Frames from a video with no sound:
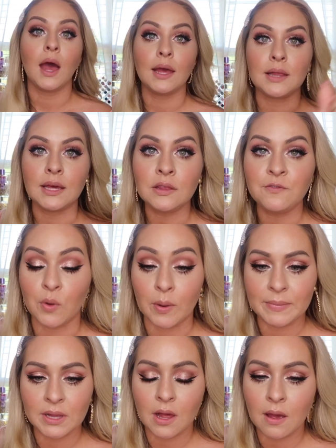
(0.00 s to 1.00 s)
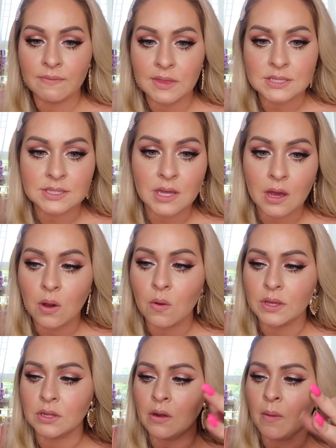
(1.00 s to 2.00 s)
I like the formula of this
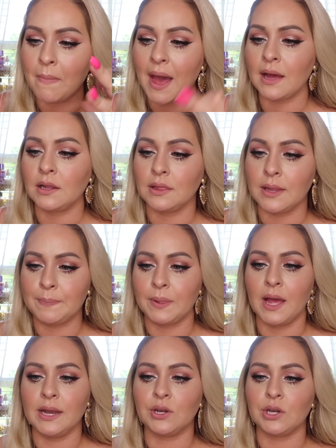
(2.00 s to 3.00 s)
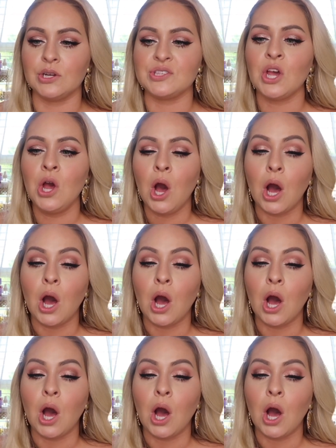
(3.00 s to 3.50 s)
though. You know how MAC lip liners